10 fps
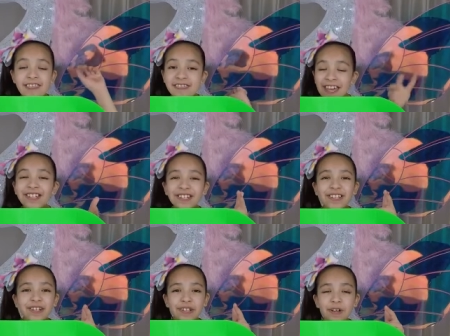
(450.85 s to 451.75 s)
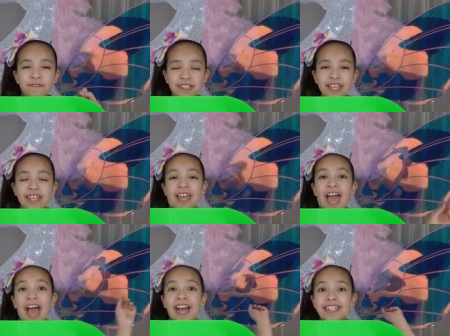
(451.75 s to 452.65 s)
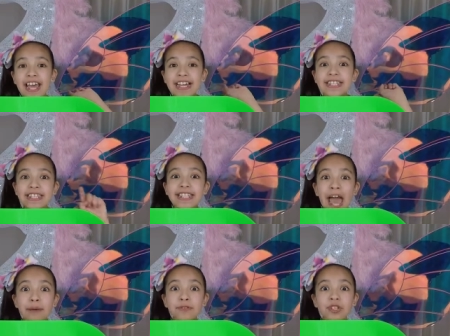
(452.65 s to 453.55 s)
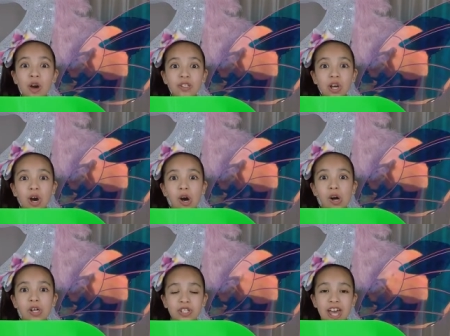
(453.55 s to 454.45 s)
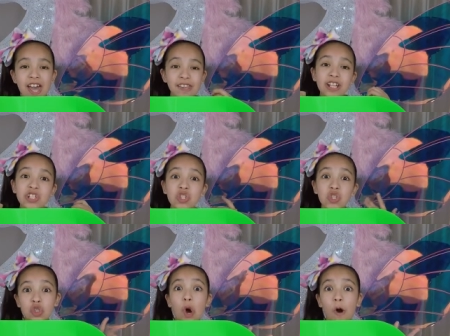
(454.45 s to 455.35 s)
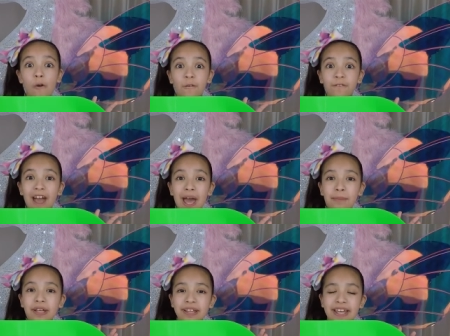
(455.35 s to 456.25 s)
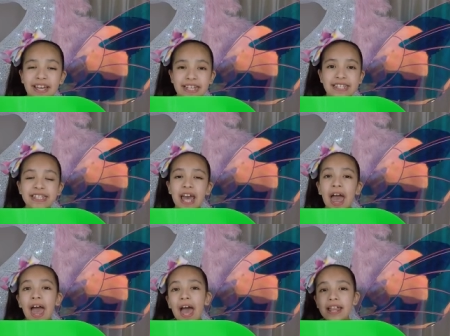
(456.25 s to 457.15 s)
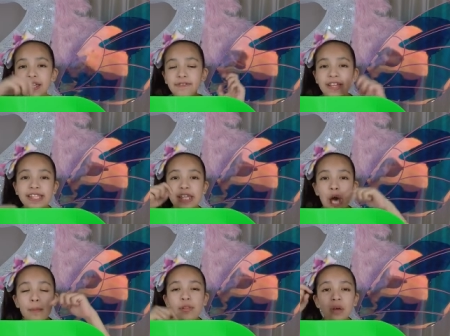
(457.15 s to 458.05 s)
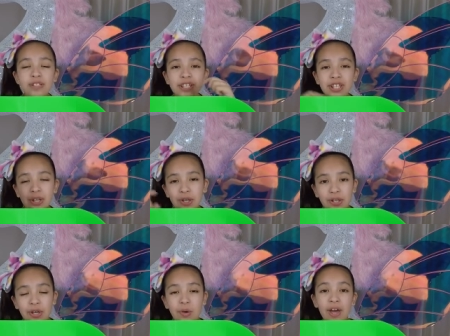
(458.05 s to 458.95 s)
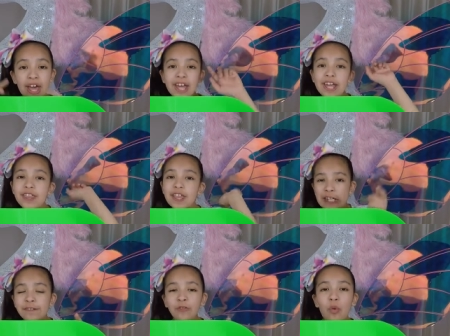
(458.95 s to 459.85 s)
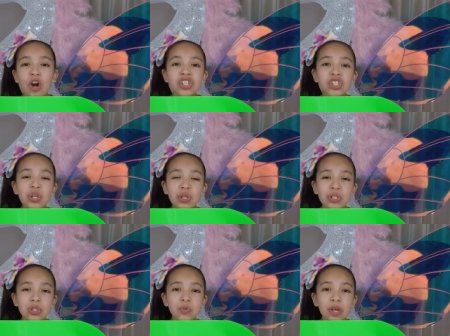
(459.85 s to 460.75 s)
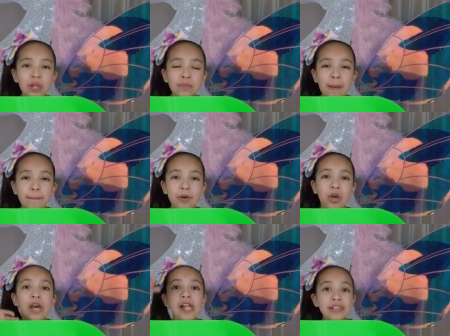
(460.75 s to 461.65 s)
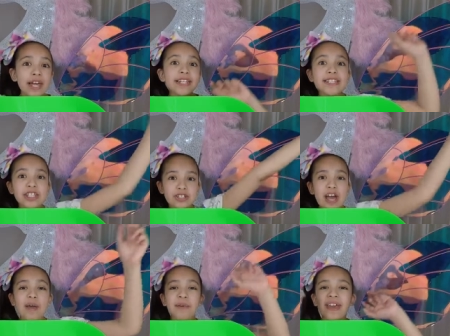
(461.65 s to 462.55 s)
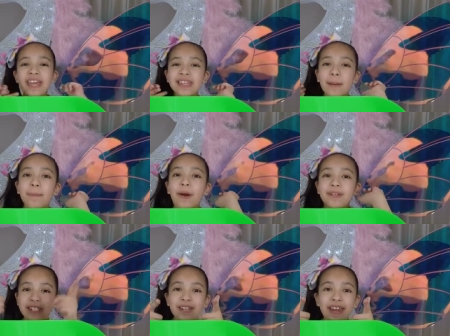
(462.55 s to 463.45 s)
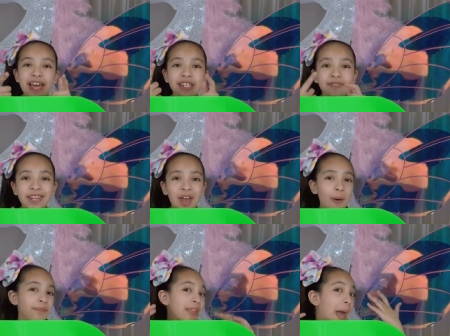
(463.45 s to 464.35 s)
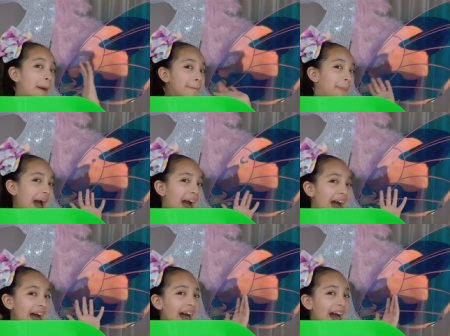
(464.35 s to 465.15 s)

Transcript: Finger Yuluf saying the hashtag Snapstar dolls. They are so fabulous. I'll leave a link down below to Yulu. Thank you for watching. Here comes to real member. Like, subscribe, and hit that bell. Until next video, bye.